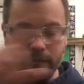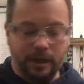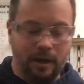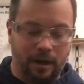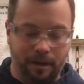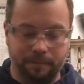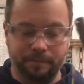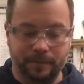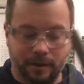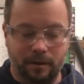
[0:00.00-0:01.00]

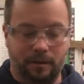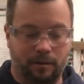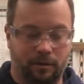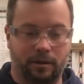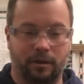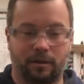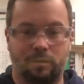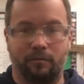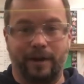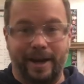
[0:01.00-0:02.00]

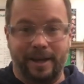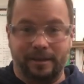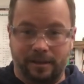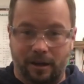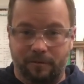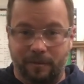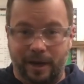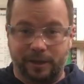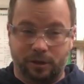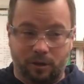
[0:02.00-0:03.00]
the radius of
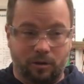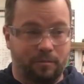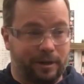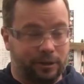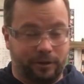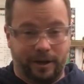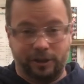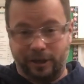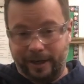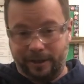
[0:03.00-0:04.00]
my circle, my string
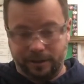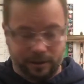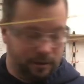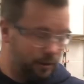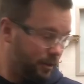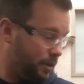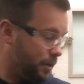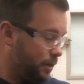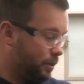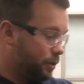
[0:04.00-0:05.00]
change.
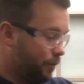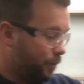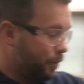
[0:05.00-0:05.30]
So a few